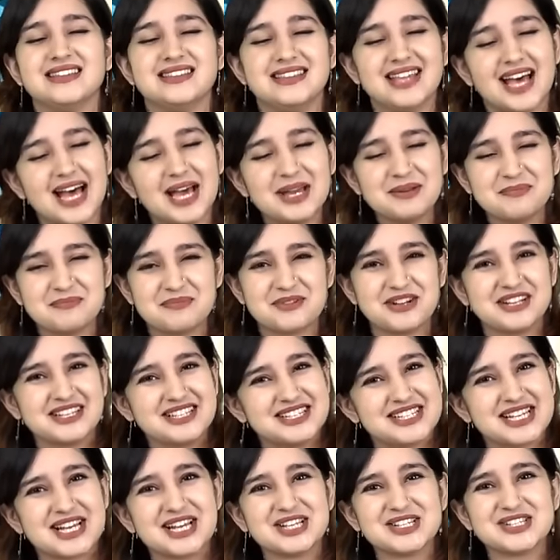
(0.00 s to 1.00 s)
That
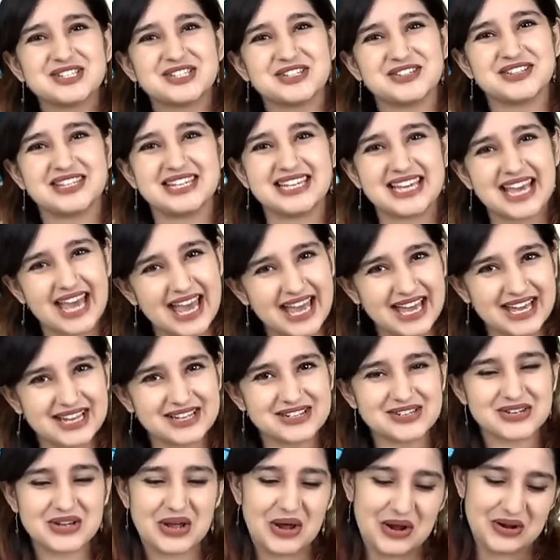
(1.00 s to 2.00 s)
brings us to the
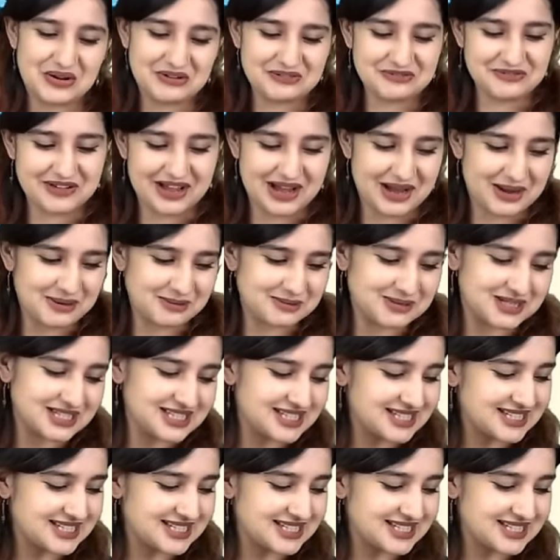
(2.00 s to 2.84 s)
end of our